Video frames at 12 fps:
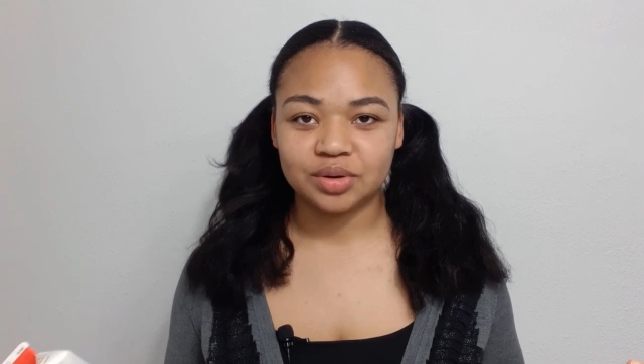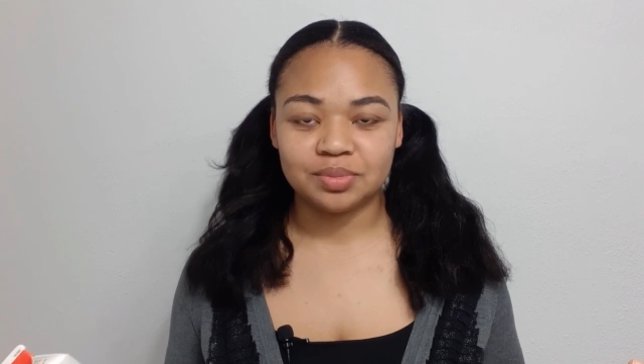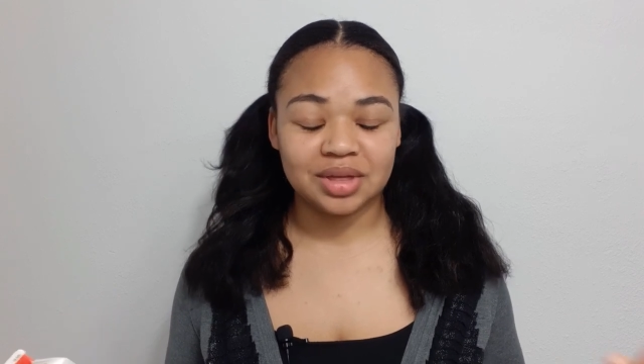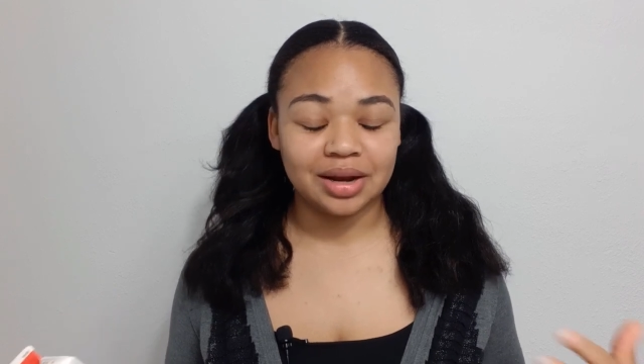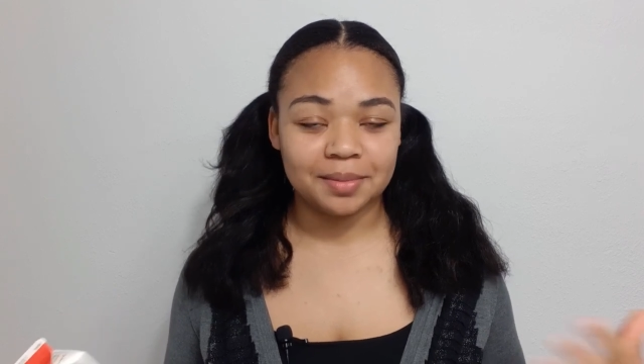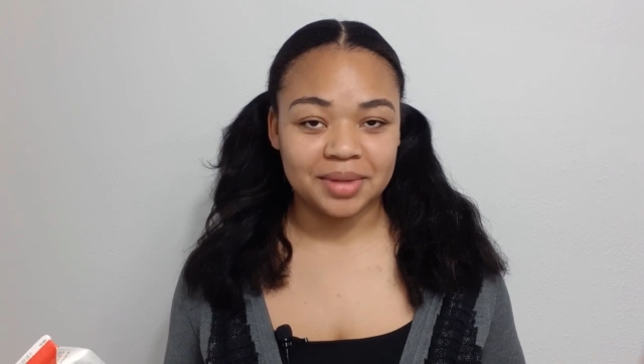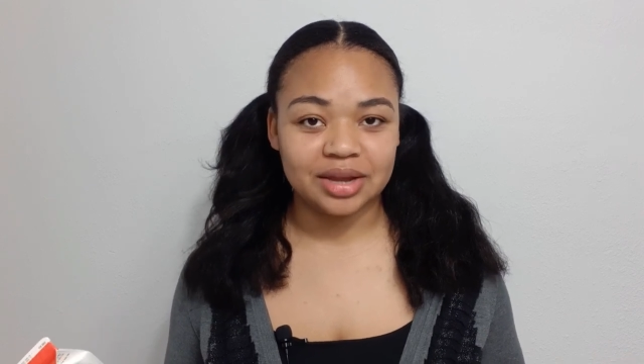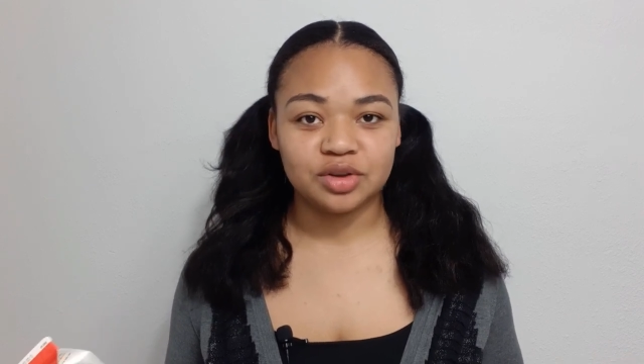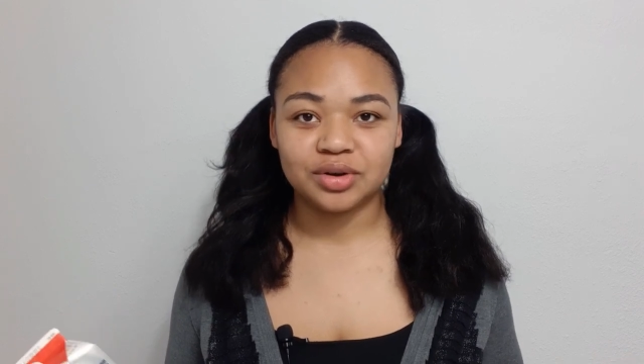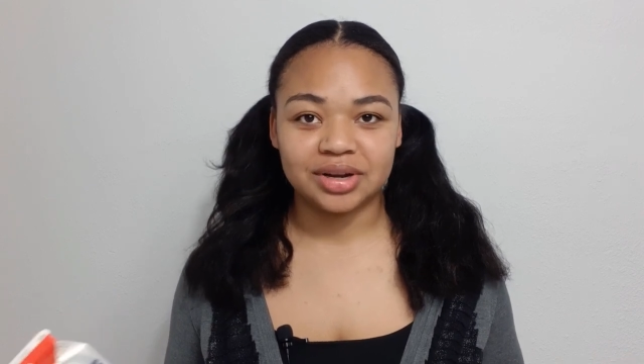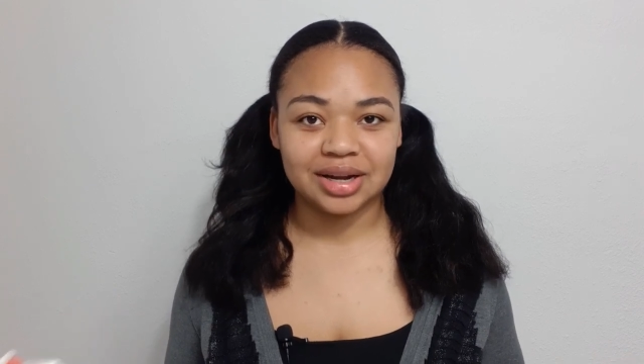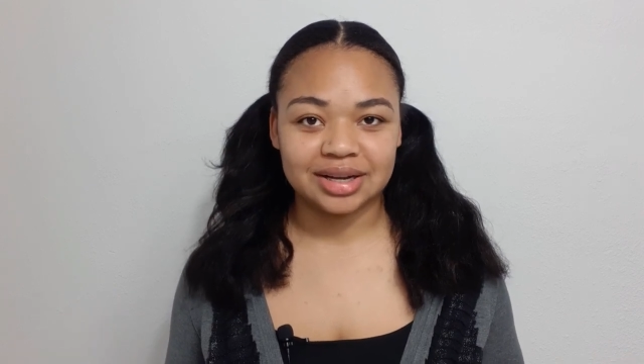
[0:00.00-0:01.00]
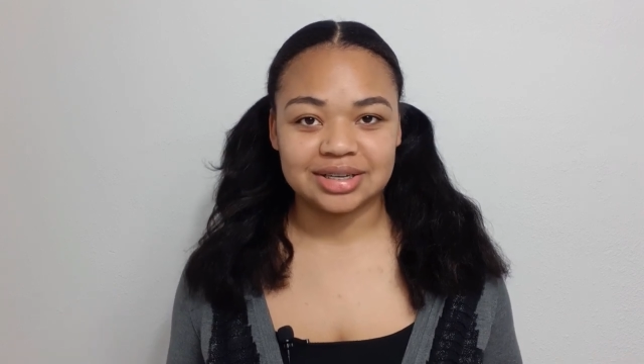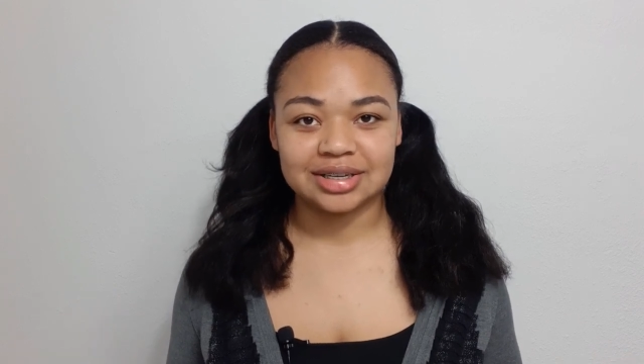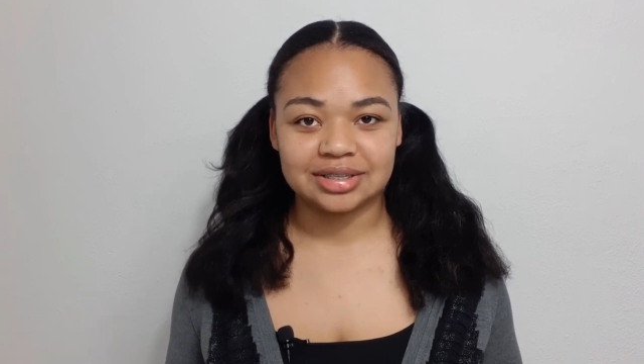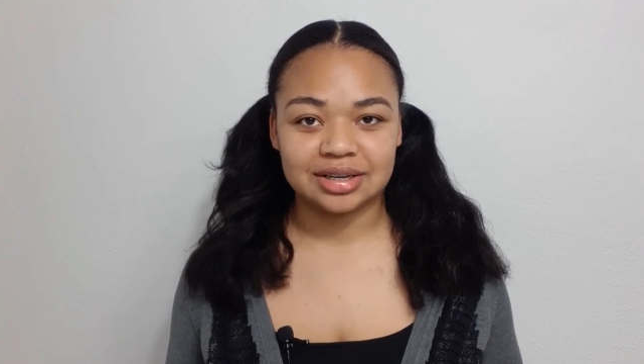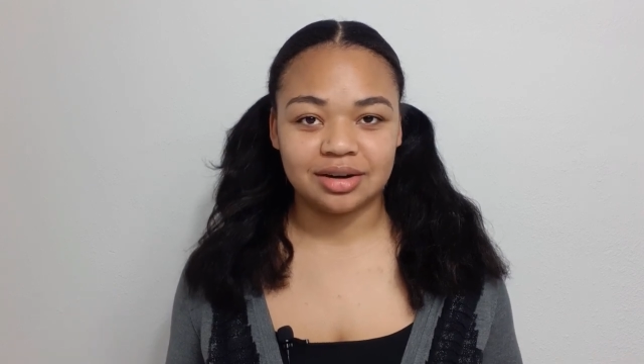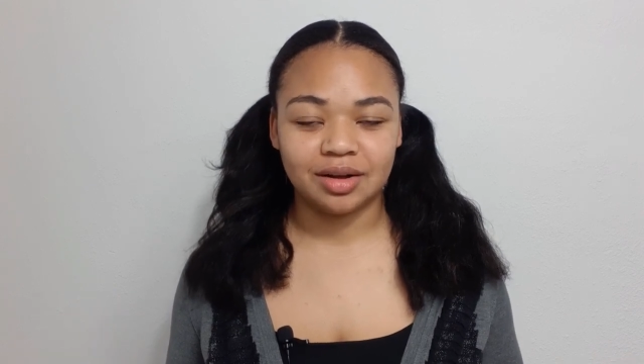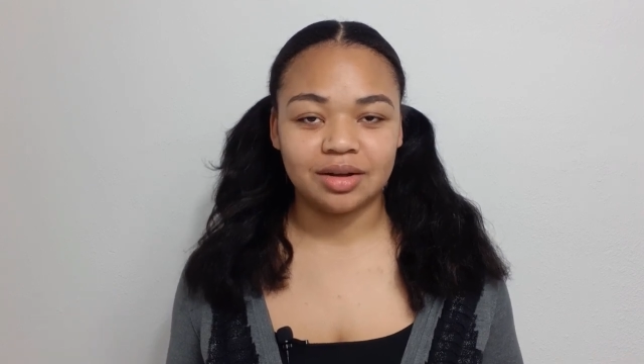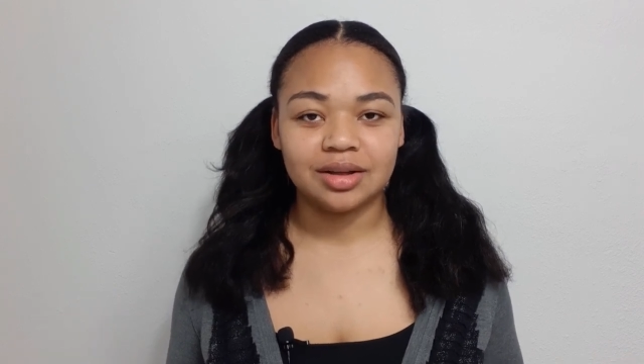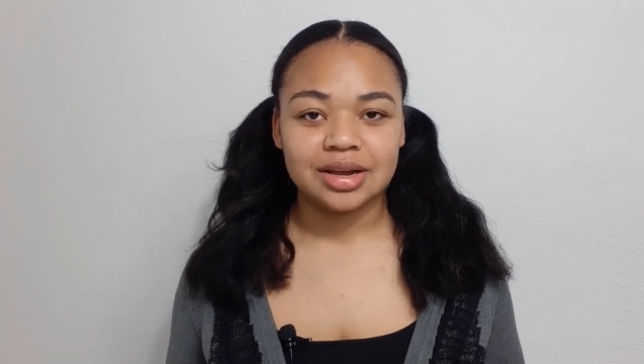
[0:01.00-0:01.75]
that I made, you could not taste it at all.